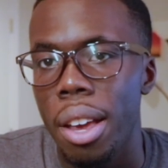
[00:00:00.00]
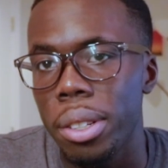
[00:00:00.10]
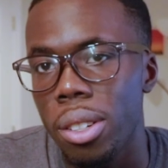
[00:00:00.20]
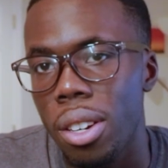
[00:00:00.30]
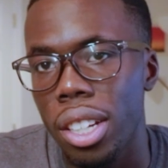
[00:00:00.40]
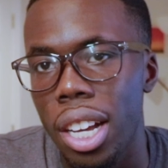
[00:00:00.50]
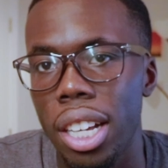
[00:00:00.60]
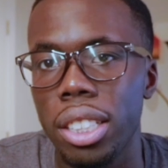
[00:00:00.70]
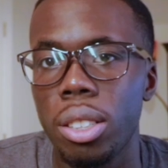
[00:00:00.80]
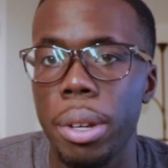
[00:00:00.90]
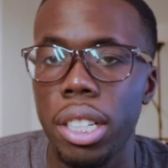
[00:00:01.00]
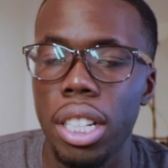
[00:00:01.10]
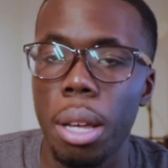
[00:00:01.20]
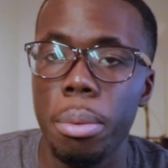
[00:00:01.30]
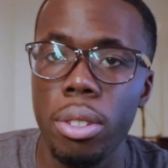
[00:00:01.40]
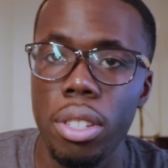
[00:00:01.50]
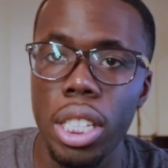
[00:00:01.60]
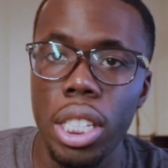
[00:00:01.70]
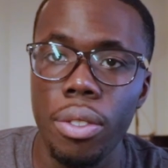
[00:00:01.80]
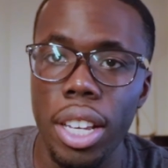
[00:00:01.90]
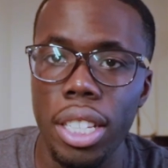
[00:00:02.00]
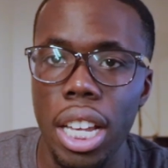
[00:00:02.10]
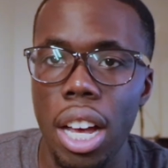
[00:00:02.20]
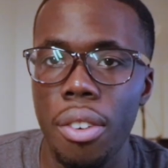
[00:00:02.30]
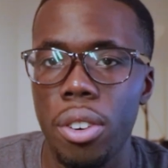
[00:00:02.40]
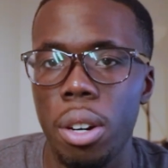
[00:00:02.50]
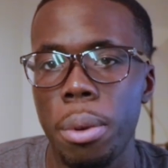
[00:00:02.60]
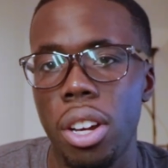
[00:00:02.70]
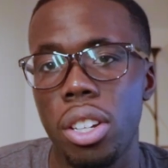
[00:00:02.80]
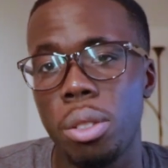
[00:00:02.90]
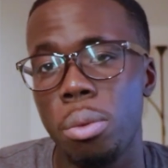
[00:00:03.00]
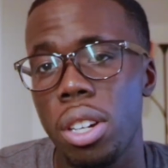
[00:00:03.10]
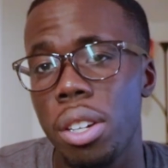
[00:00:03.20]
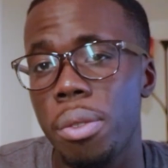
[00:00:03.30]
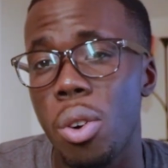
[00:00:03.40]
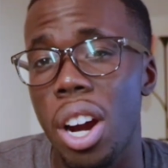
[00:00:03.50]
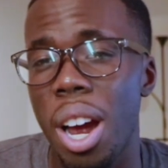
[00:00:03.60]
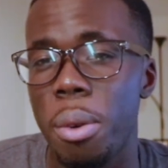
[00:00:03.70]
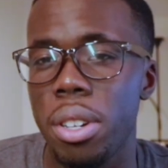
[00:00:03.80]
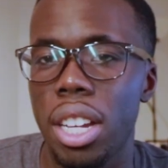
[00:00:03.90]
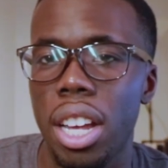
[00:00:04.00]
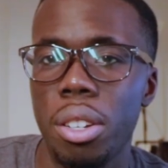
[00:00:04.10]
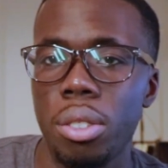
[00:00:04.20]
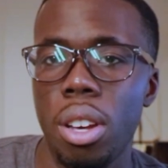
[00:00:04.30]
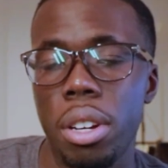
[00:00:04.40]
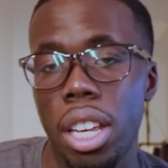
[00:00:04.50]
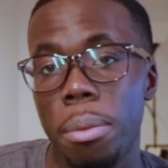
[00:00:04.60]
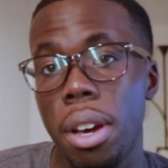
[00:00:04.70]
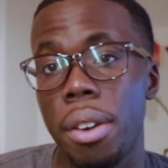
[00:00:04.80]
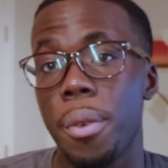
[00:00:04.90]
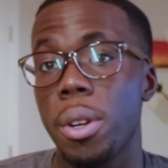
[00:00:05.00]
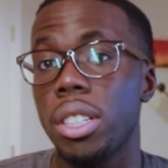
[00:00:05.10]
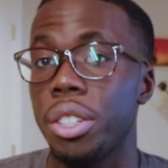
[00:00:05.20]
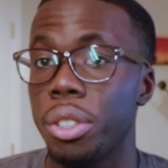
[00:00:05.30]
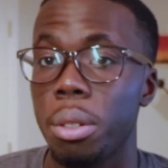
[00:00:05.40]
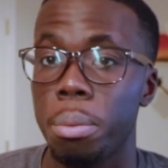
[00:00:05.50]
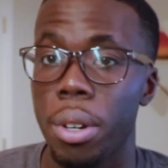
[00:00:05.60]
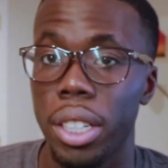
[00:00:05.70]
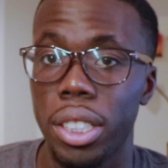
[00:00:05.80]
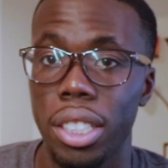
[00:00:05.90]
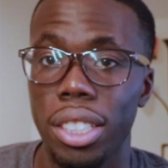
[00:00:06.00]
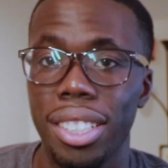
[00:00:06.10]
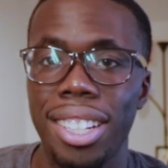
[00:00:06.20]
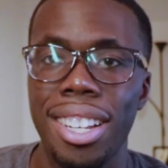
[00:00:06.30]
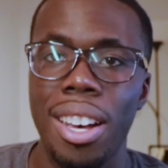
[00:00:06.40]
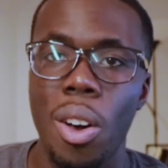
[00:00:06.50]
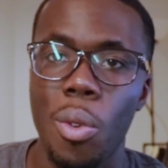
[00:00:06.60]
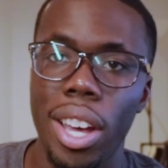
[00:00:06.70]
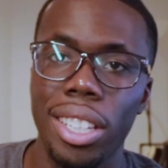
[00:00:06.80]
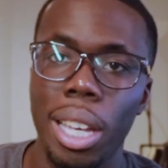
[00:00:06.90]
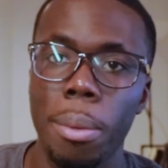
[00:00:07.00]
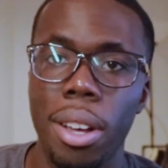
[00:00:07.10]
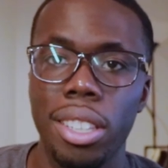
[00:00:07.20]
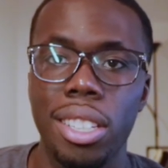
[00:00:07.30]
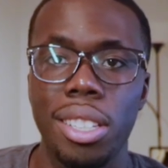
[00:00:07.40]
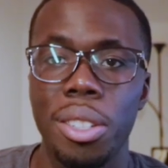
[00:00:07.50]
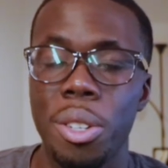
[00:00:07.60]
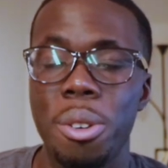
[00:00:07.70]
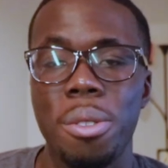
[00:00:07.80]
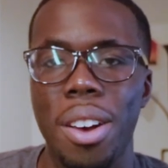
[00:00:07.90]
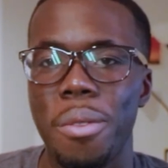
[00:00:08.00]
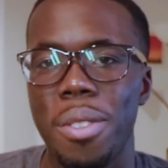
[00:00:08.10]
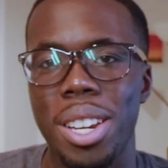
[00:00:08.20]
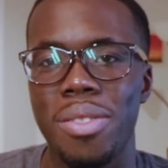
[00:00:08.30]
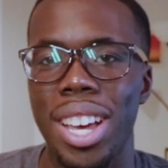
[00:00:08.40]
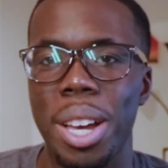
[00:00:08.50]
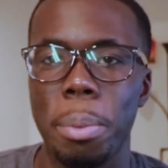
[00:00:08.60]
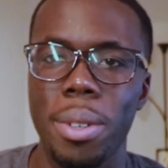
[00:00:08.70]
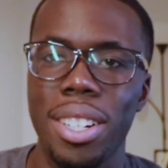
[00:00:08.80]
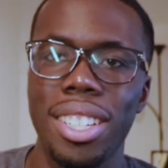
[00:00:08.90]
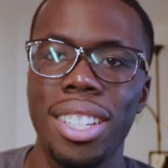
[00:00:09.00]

what's going on, guys? So basically I've been using this device now for about 24 hours now, so I want to give my first initial impressions of what I think about this new M1 MacBook